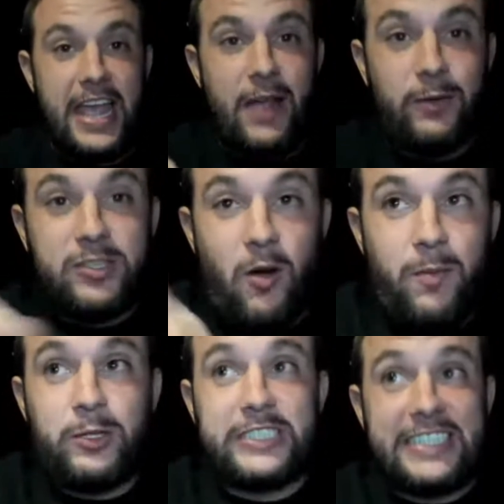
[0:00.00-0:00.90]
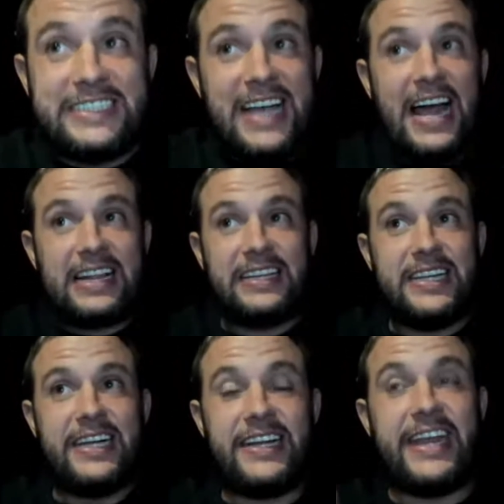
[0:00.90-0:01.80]
It was almost exactly
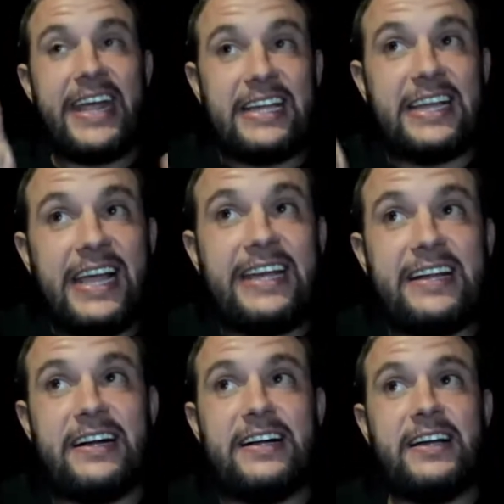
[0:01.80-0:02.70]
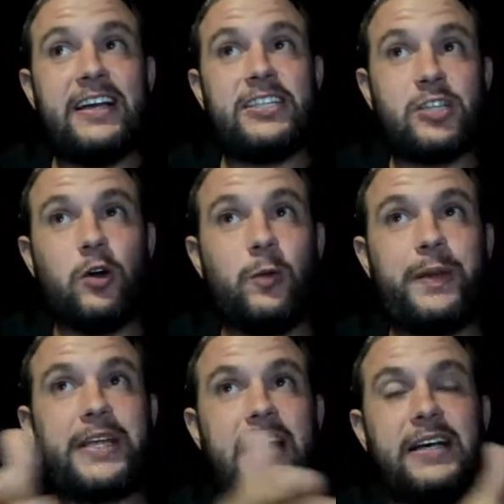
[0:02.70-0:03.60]
a year later, too,
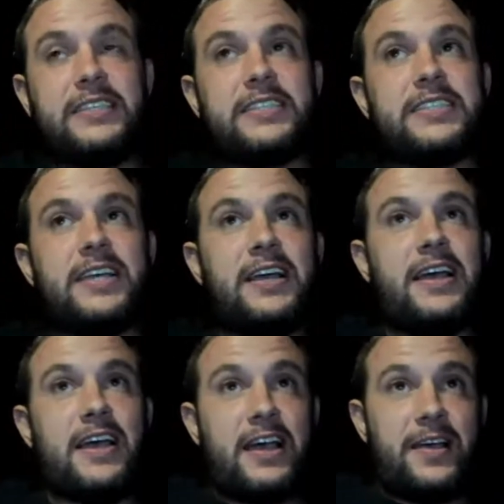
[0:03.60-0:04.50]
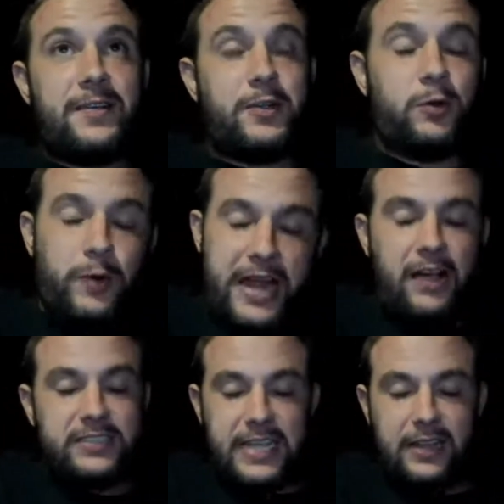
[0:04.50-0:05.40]
because you
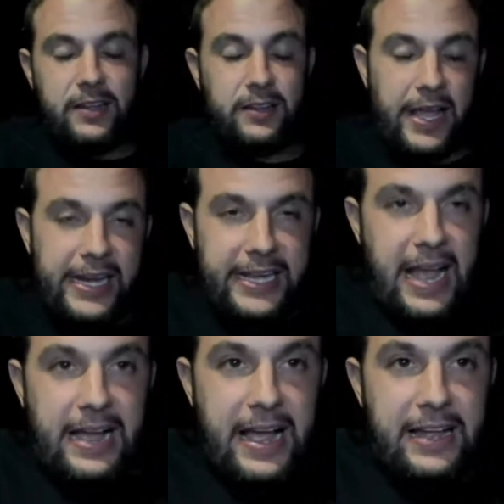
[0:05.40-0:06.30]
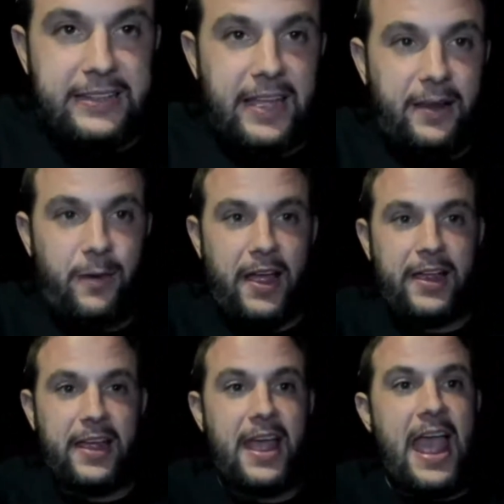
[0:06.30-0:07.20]
announced that Lady Gaga thing, right?
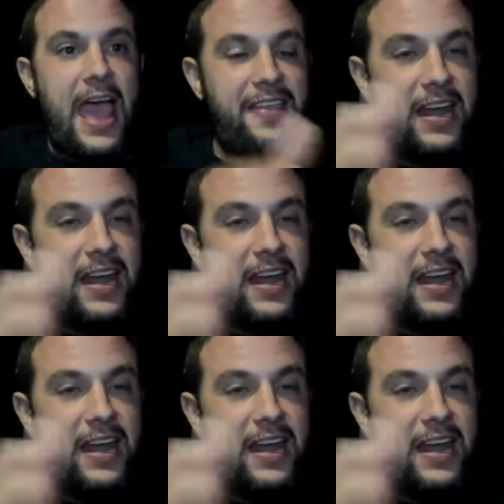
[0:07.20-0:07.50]
And then